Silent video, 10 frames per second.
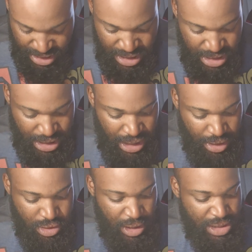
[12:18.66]
have kicked
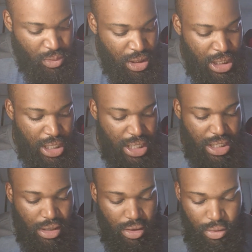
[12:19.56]
together. So that's what
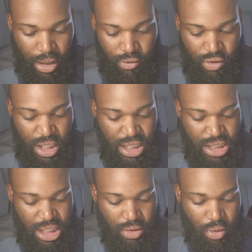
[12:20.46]
like greeting
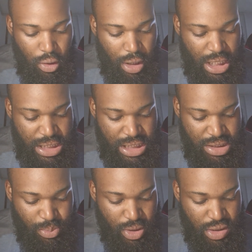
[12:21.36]
each other with holy kiss is
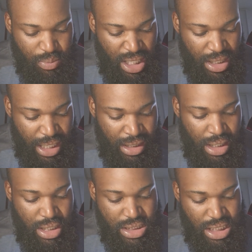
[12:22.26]
supposed to mean. Like
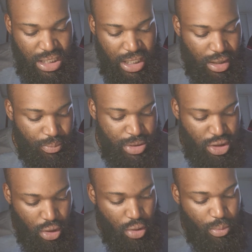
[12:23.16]
saying like
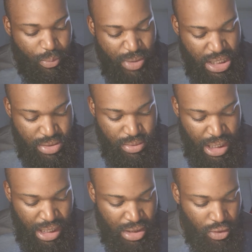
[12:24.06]
shalom or peace.
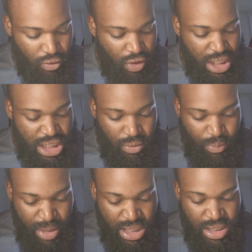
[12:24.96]
Like greet each other
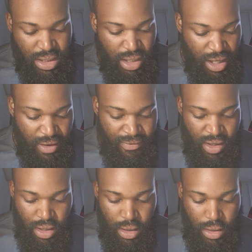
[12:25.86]
with peace and love.
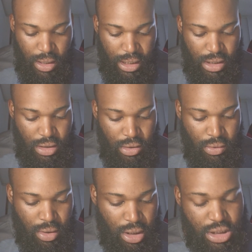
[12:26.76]
Like
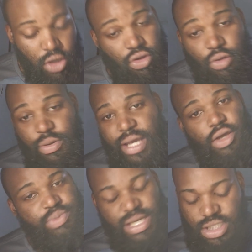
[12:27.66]
because that
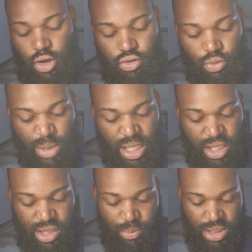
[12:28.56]
goes back to no man
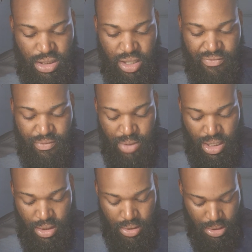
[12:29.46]
nothing but to love him,
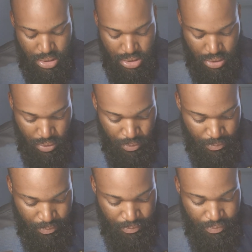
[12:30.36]
man. So
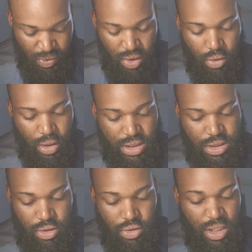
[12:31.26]
and
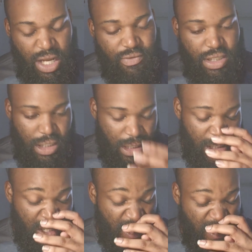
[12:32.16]
saluting every
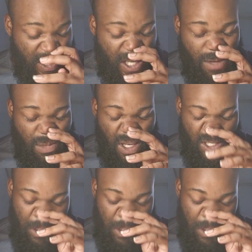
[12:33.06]
saint, man.